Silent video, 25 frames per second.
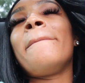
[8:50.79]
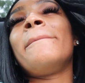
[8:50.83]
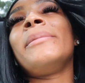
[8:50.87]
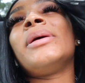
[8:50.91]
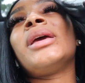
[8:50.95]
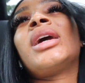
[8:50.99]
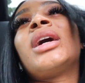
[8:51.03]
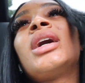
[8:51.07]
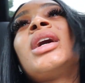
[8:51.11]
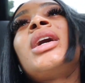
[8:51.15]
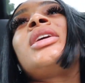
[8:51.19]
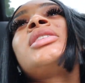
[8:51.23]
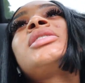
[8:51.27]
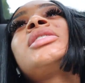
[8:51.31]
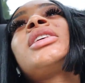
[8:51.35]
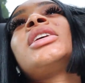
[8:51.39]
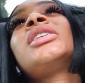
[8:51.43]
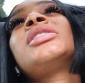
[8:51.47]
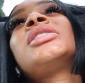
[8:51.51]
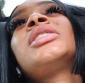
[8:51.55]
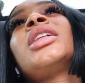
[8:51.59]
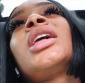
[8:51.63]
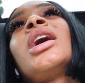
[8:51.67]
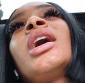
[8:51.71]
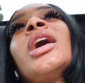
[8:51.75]
because
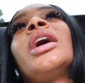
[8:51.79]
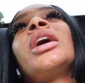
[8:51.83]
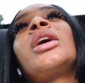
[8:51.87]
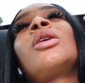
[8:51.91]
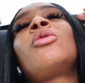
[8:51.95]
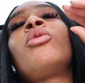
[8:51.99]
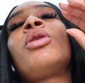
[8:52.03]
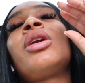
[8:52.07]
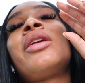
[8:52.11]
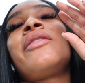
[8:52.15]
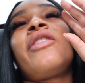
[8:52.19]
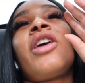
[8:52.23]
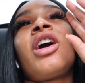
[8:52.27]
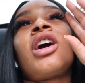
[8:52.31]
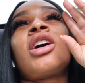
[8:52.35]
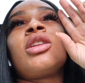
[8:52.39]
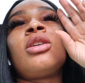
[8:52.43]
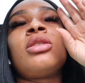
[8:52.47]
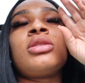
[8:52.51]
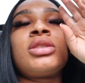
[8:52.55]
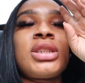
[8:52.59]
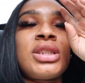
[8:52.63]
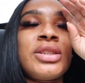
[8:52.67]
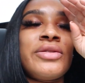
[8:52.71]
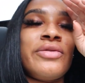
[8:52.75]
it's like one of our
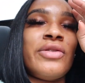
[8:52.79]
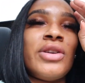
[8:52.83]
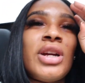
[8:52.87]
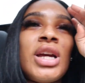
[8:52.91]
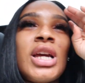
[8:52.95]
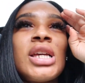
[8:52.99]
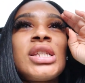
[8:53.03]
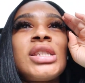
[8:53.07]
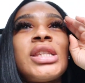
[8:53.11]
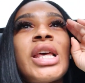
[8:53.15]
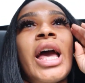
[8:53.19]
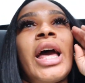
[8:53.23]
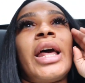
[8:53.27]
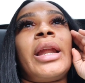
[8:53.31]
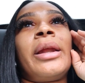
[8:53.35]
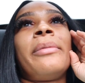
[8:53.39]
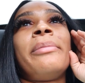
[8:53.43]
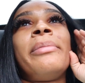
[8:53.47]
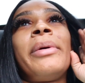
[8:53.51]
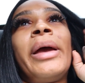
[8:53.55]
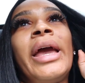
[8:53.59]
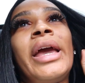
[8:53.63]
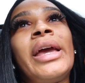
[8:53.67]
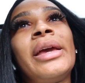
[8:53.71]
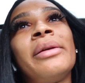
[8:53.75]
closest friends had a
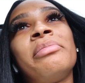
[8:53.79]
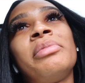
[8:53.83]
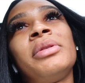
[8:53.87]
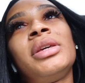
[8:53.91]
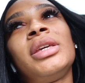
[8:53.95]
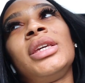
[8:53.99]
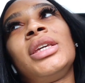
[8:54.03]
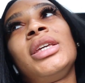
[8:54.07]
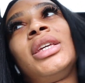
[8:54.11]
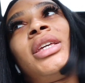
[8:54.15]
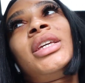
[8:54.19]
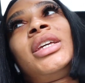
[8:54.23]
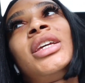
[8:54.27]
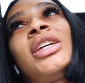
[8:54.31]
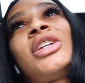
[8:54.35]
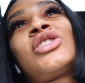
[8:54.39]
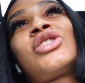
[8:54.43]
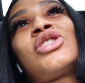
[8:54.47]
baby.